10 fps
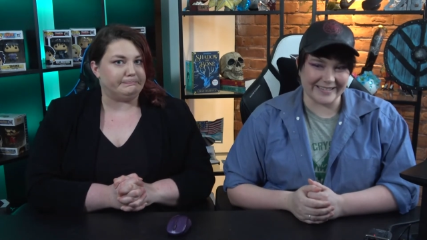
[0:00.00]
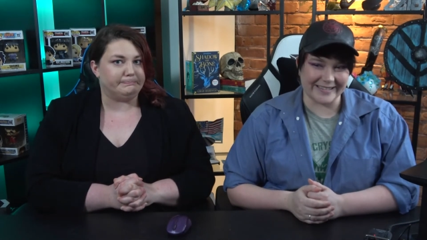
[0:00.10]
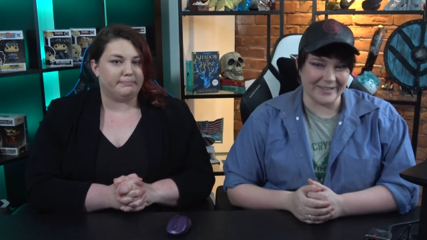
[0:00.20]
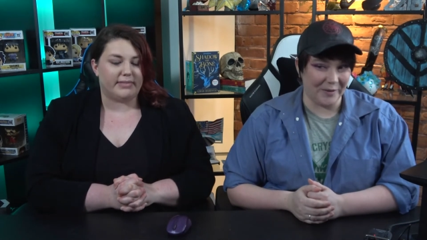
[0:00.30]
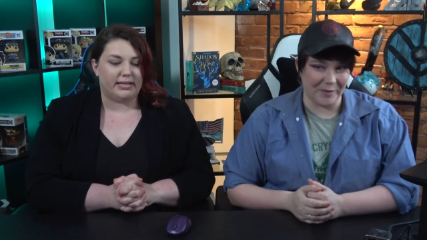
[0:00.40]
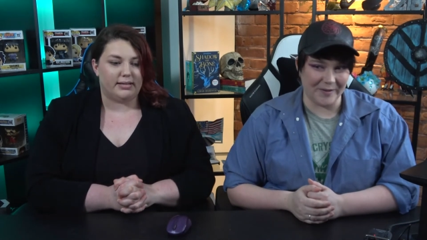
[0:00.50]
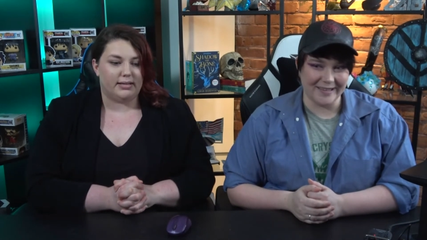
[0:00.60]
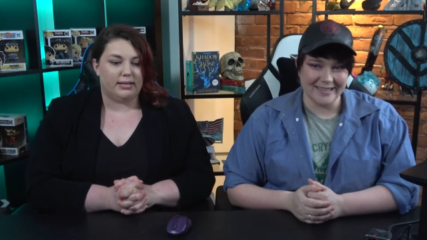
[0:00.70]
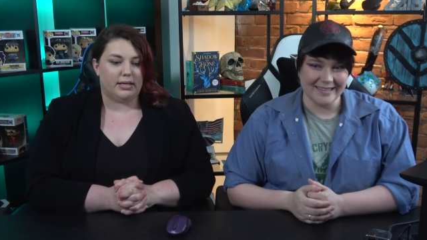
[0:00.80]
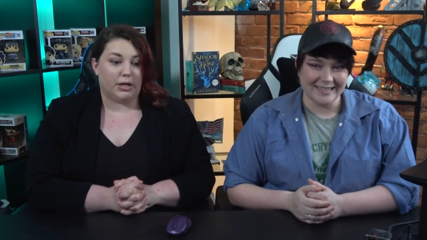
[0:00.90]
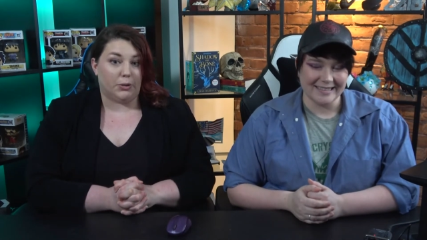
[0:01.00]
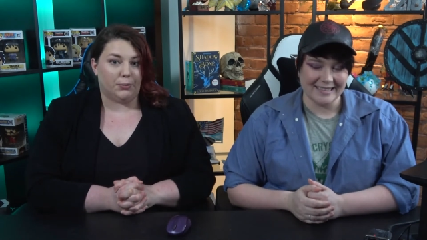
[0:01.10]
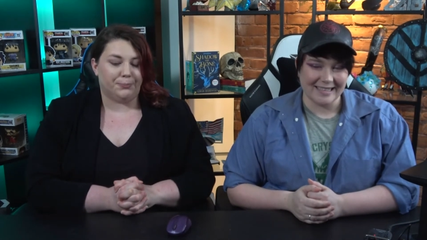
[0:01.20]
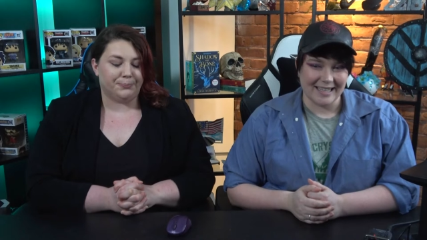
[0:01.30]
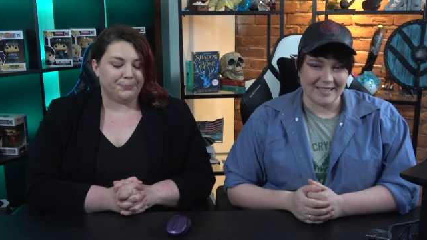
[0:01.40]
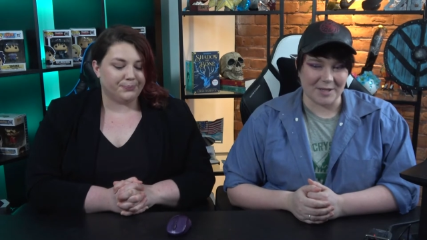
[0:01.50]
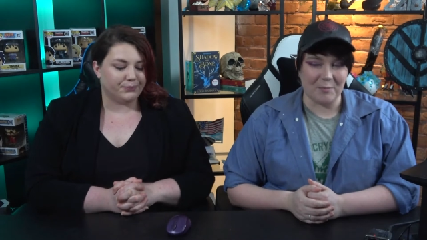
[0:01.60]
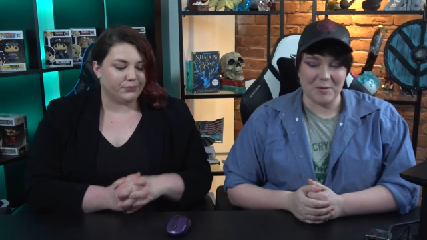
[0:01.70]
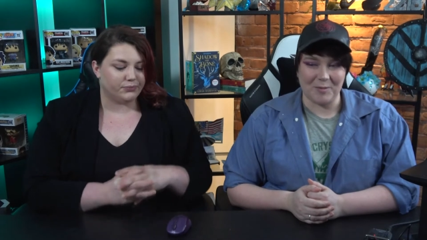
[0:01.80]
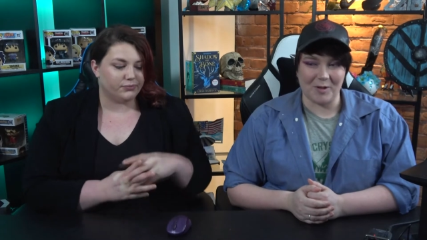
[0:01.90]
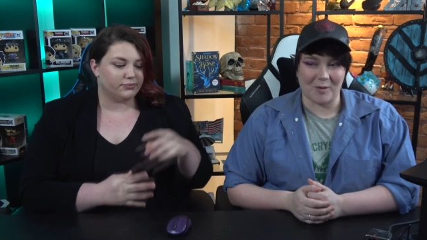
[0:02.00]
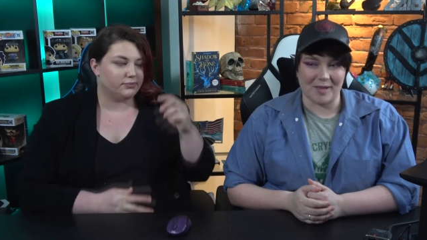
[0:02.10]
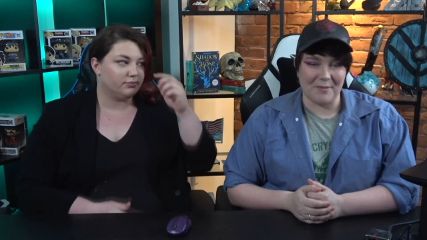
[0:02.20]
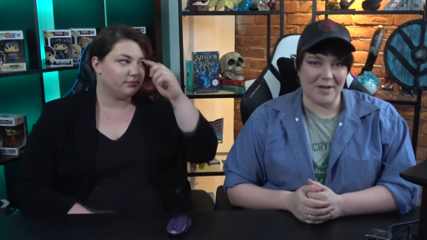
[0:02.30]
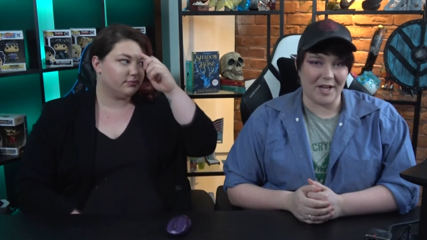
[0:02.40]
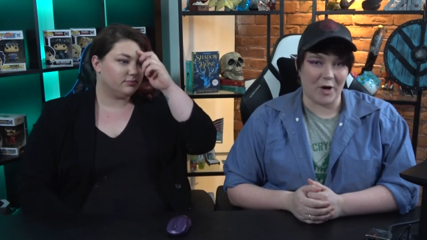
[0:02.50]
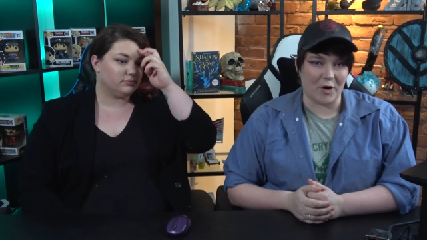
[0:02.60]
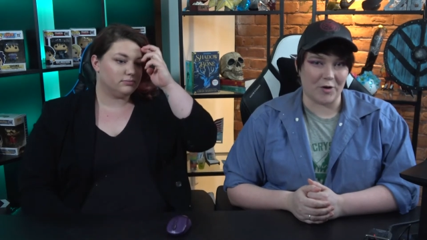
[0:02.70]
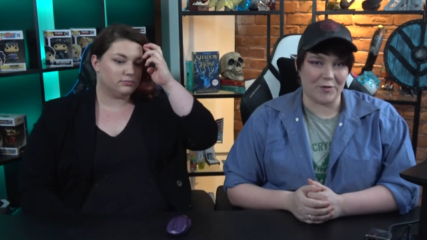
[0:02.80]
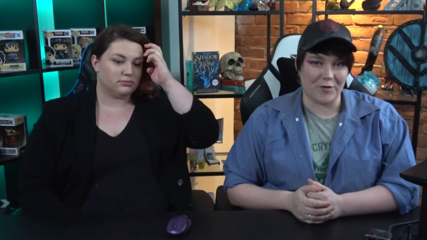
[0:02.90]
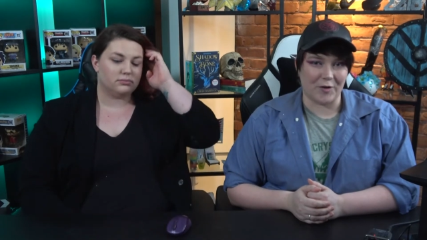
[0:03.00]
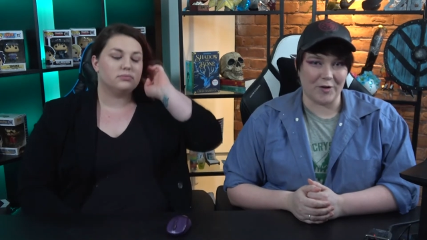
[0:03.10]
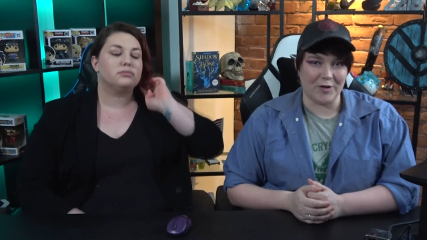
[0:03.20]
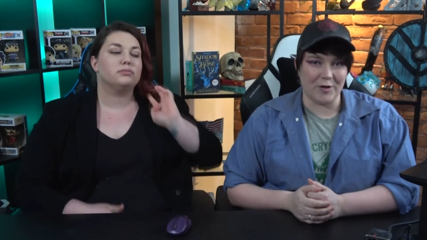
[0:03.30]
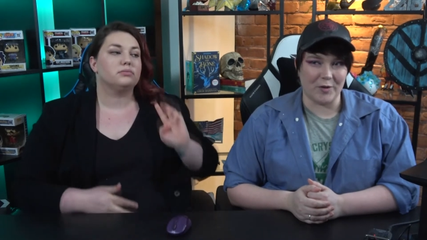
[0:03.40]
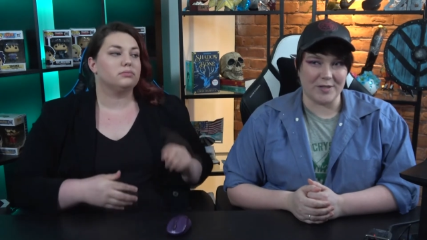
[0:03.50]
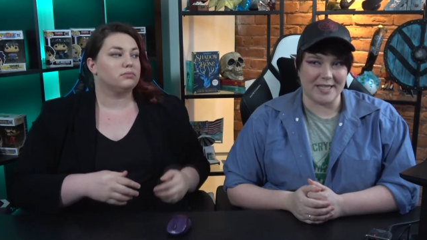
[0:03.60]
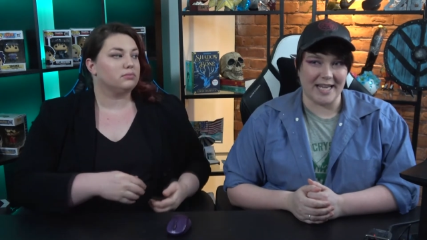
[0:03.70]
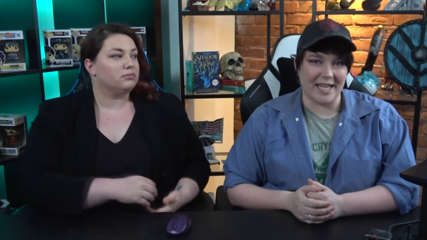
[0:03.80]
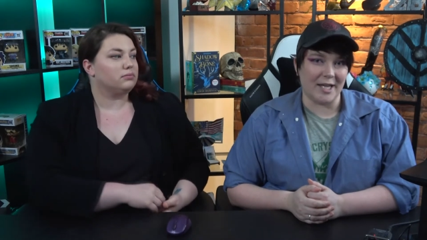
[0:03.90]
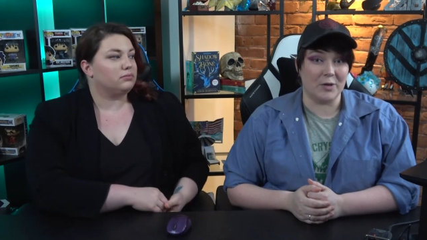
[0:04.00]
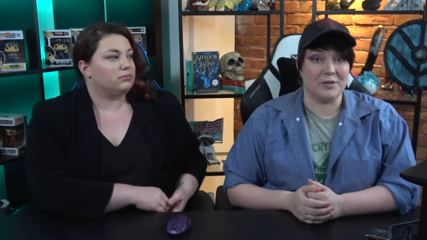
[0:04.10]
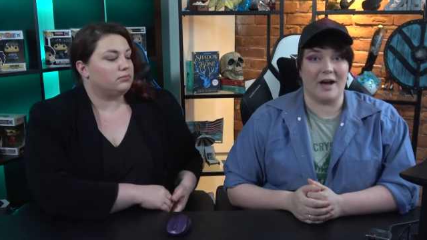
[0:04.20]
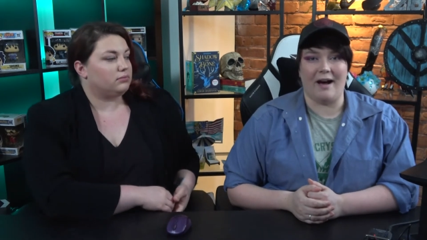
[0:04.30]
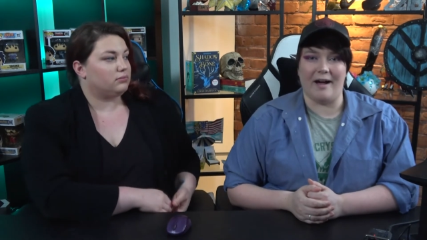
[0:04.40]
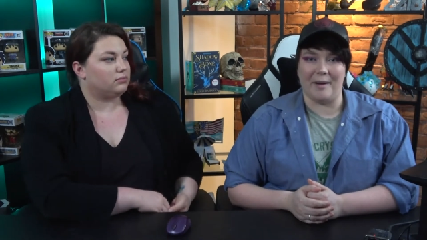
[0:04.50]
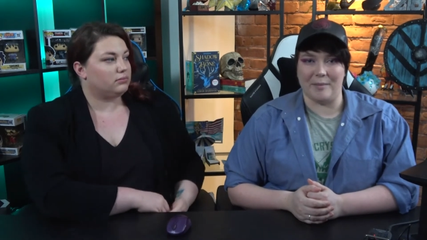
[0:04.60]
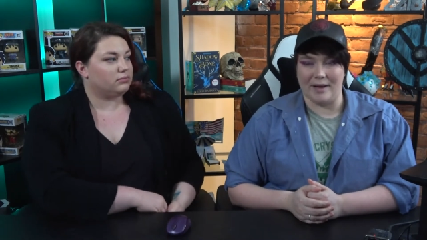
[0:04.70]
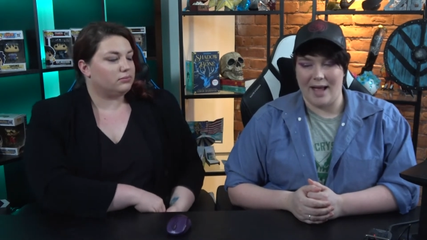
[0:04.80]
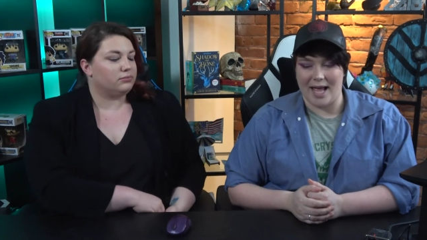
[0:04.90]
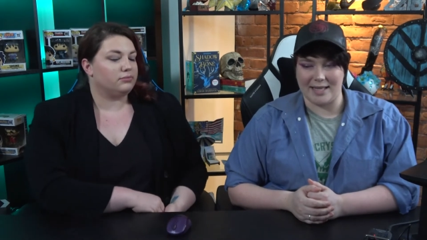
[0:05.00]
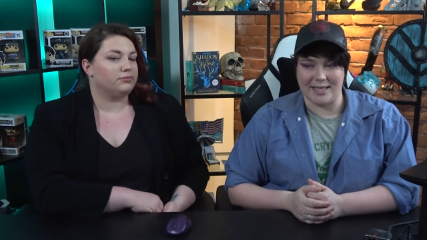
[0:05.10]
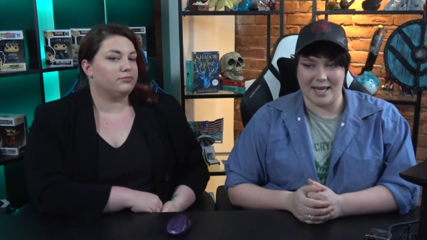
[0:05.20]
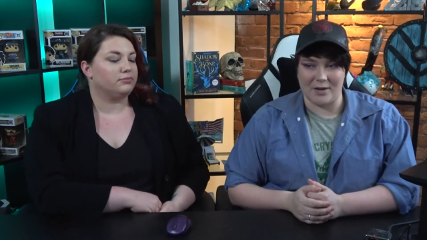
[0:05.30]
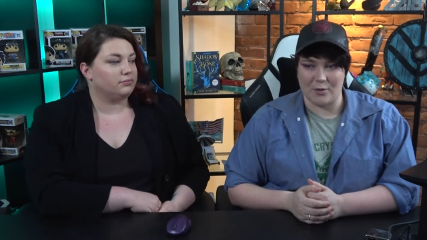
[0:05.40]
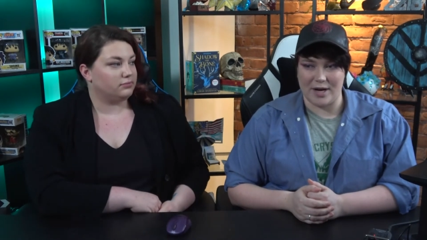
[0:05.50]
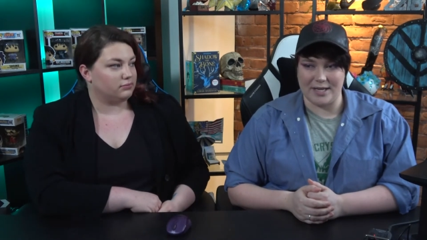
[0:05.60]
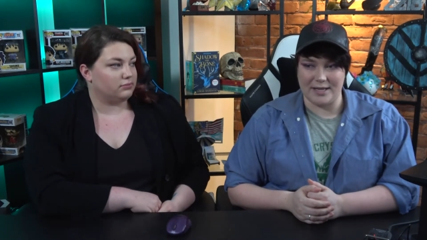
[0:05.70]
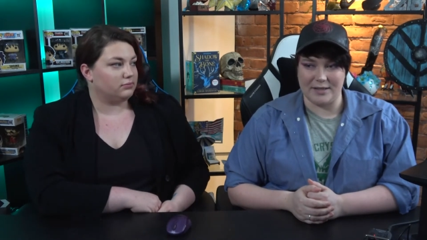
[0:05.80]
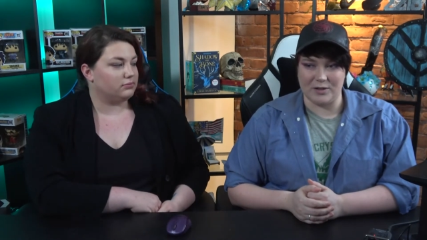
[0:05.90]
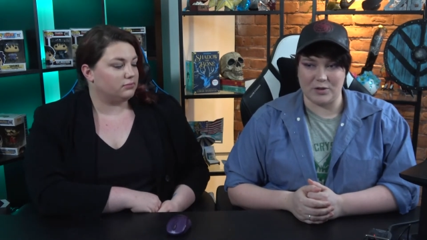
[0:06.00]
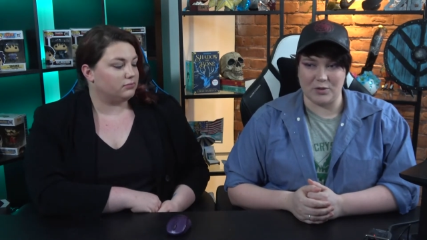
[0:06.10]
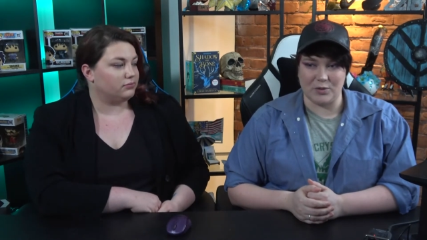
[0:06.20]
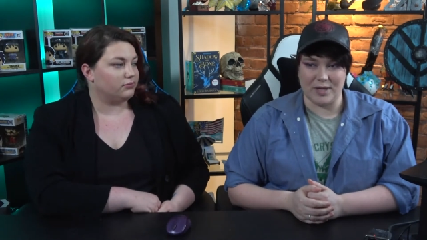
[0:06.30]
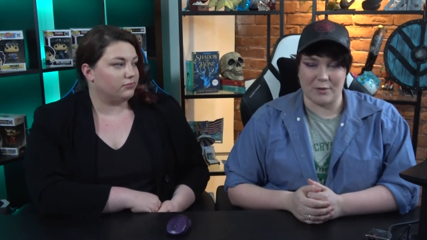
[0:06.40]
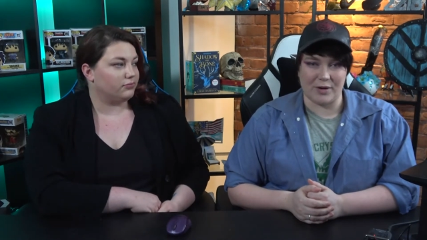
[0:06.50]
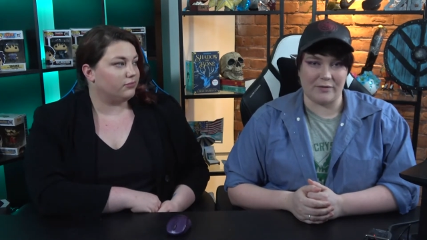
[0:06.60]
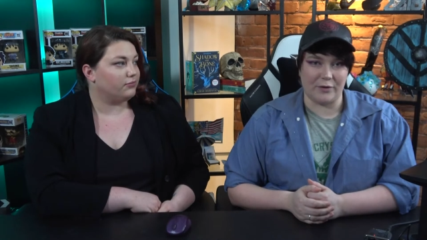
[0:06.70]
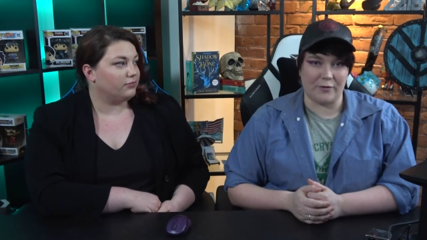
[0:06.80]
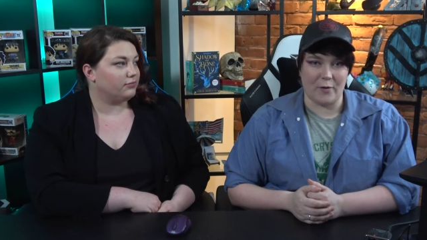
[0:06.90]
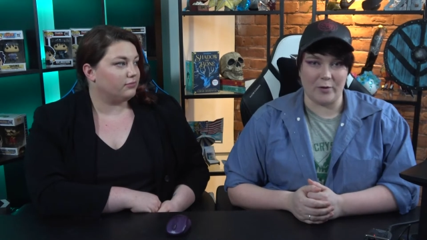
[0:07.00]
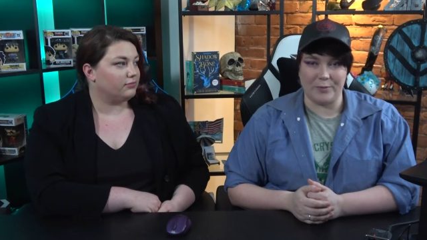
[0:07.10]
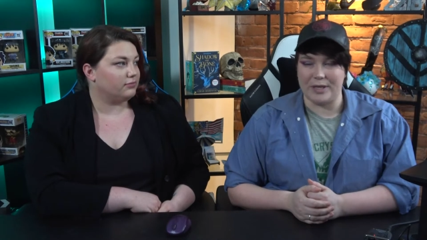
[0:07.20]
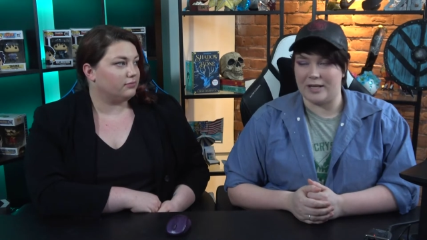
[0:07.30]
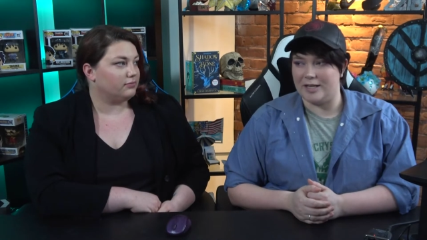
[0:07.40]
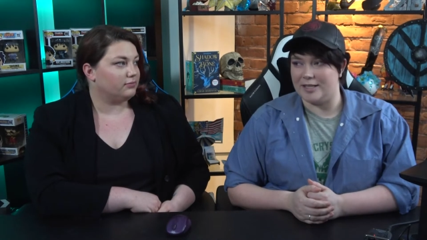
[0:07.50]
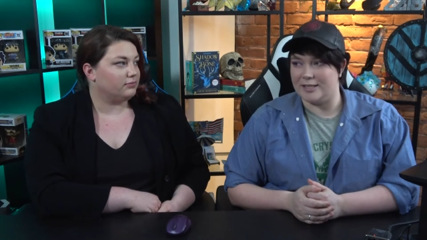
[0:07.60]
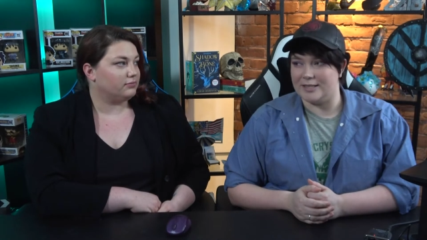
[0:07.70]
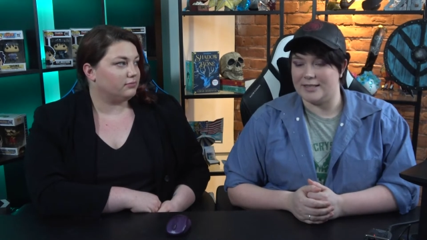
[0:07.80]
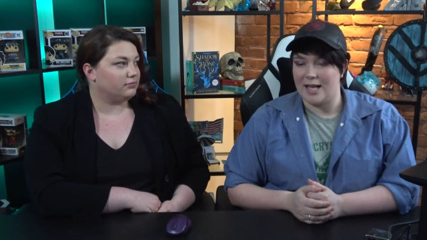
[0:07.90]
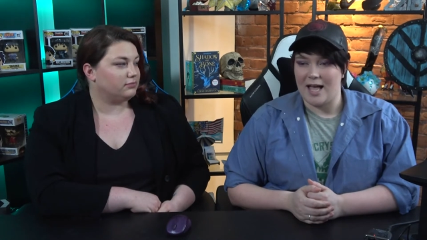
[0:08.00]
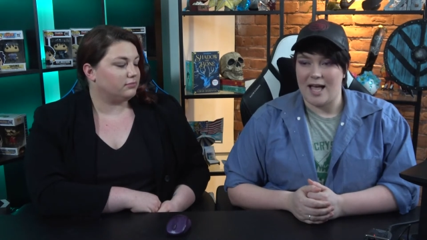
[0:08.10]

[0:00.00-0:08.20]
Speaker 1: No. No. Some people are blaming her for, you know, taking her time at getting ready to get rid of the Fold, because